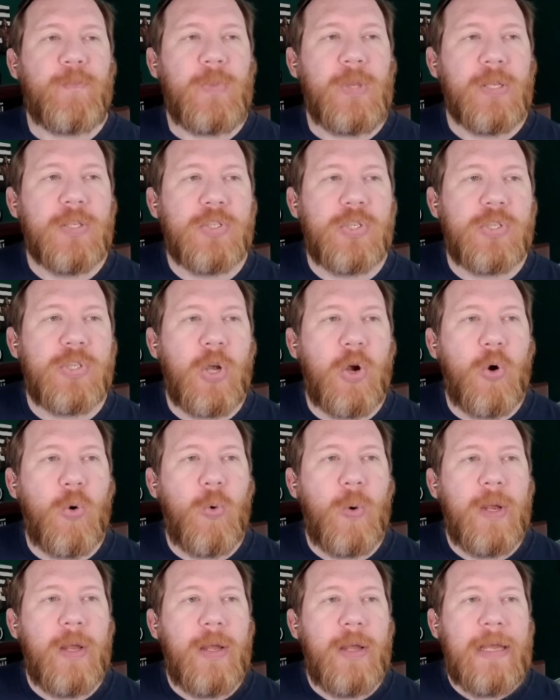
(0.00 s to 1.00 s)

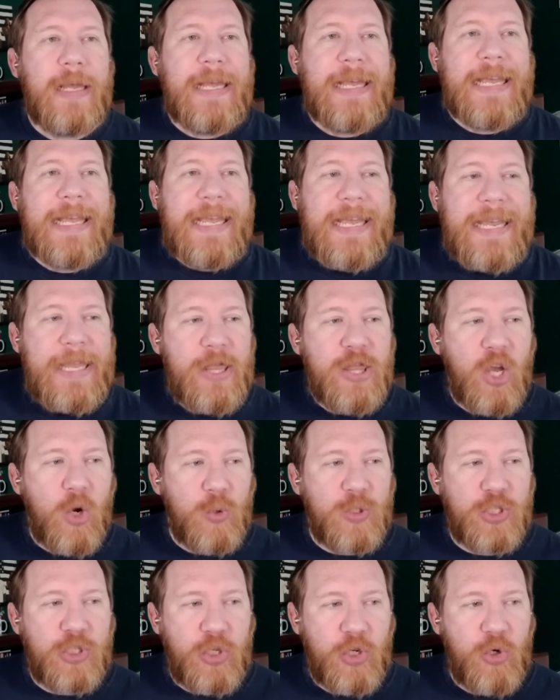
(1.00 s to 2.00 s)
So, in
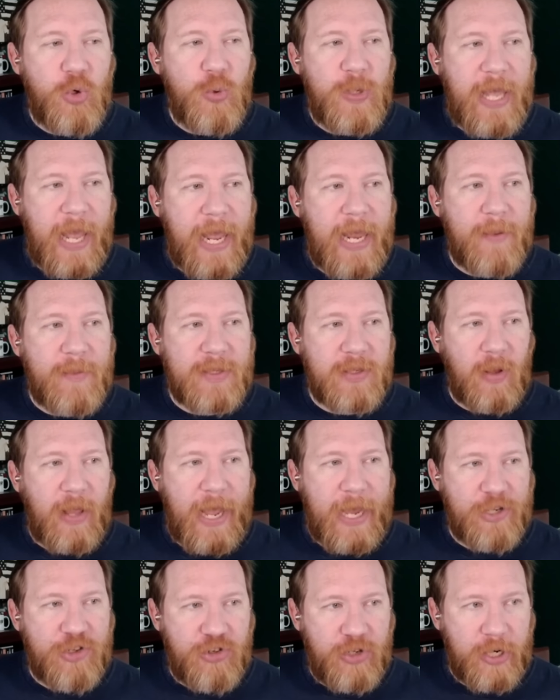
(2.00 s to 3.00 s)
those 2 games
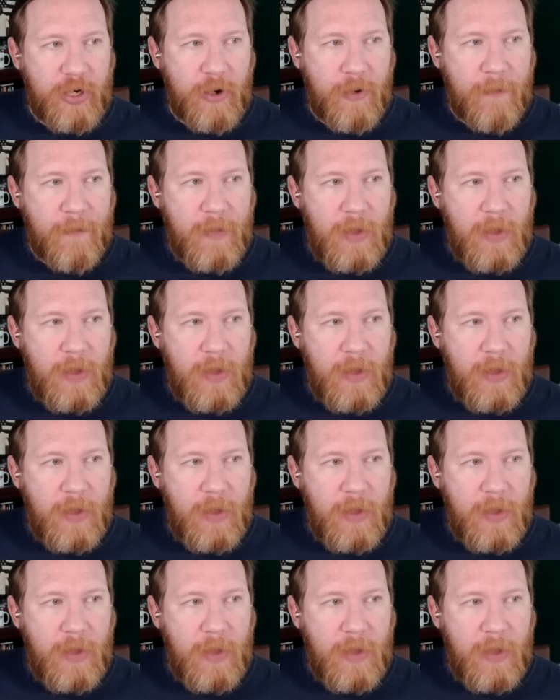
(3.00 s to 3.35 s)
last year,